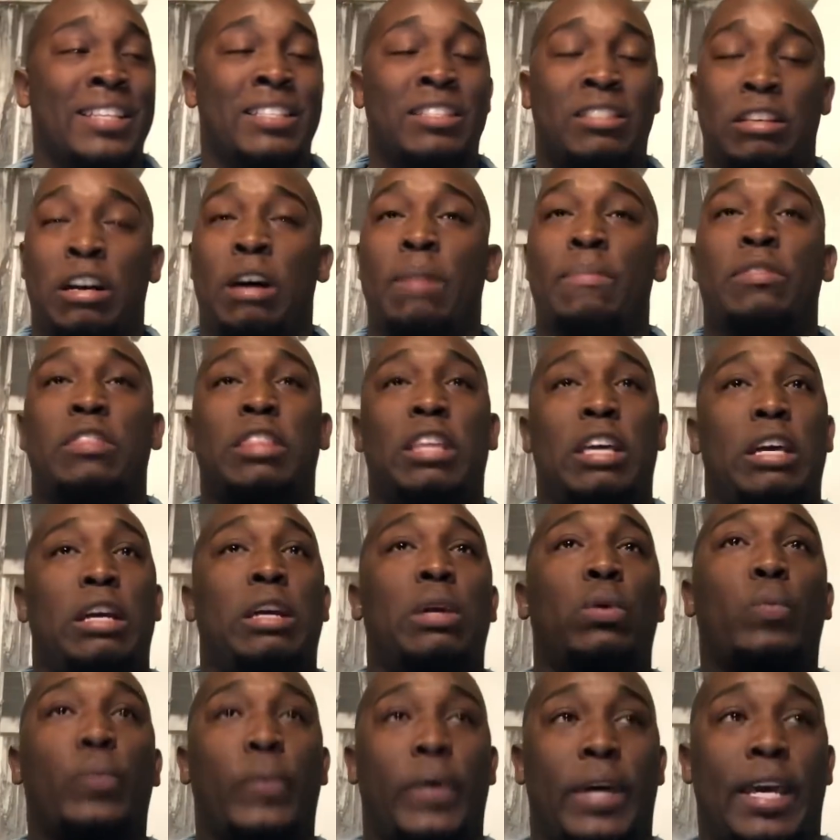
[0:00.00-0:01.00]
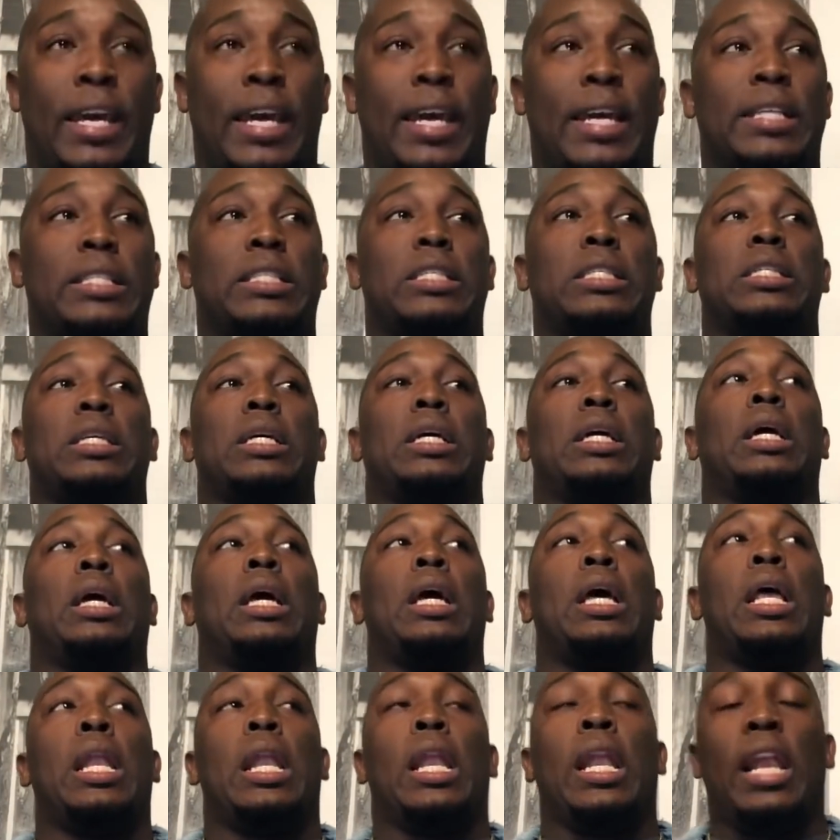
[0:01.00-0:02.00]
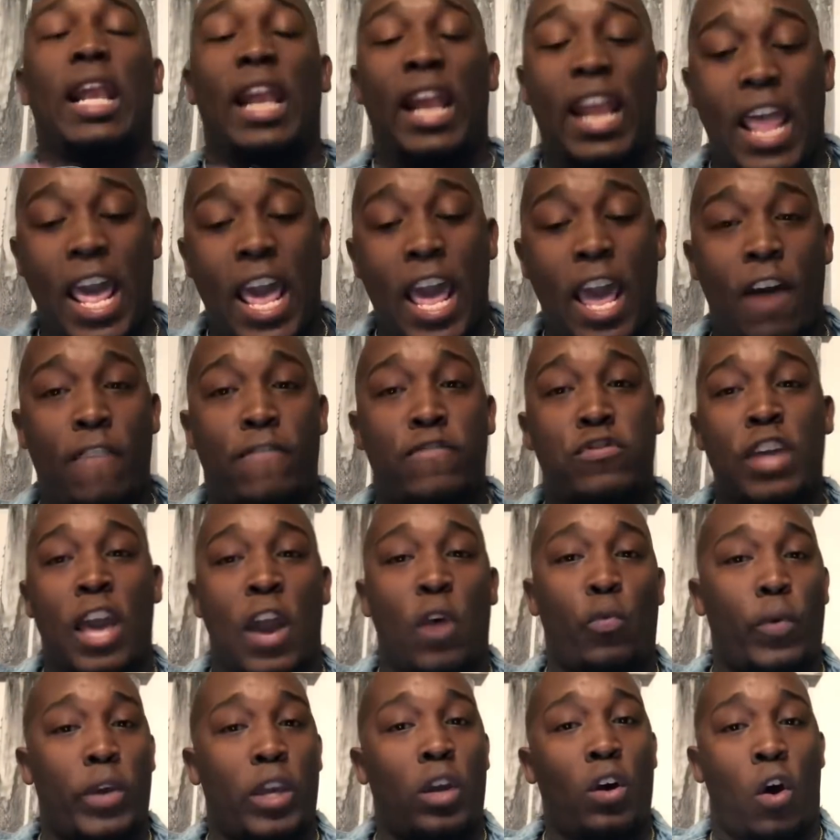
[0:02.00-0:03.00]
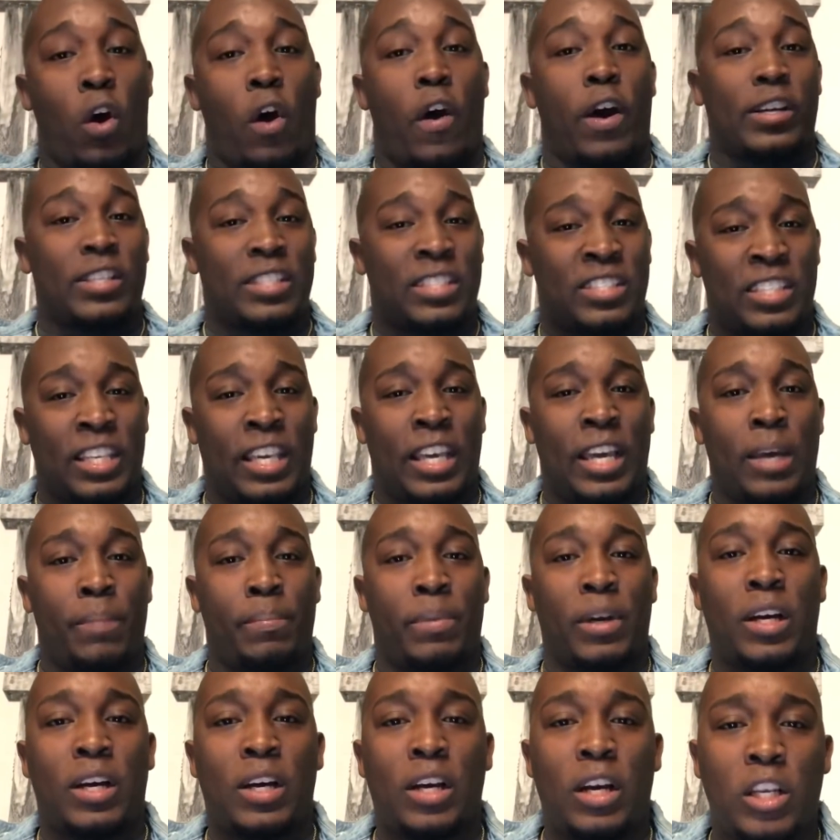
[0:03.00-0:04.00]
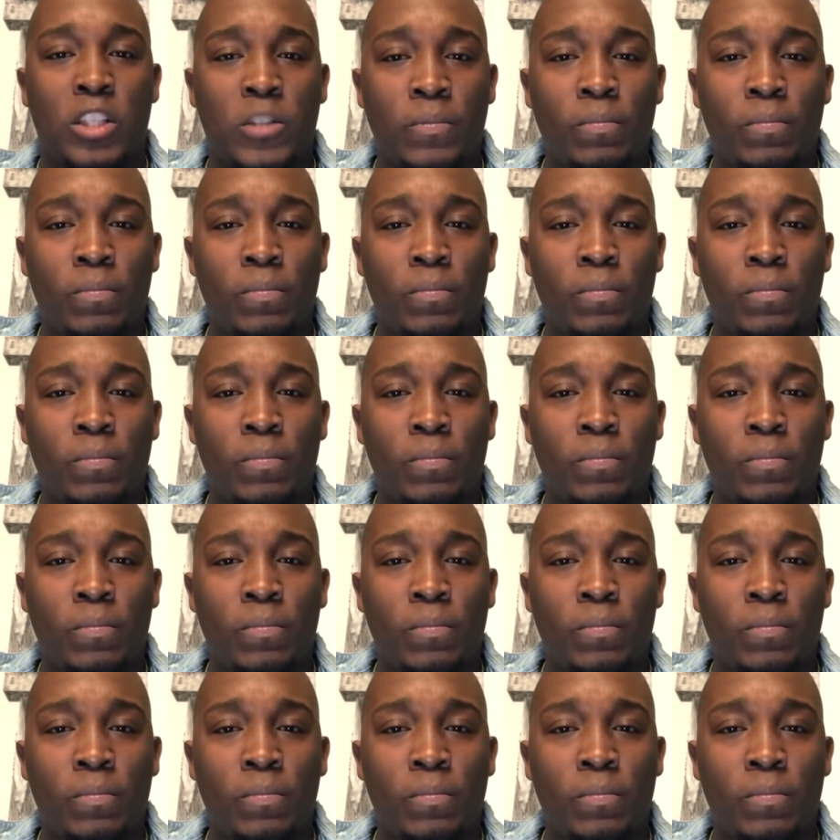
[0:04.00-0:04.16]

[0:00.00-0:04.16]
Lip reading: Something went left that we aren't seeing, because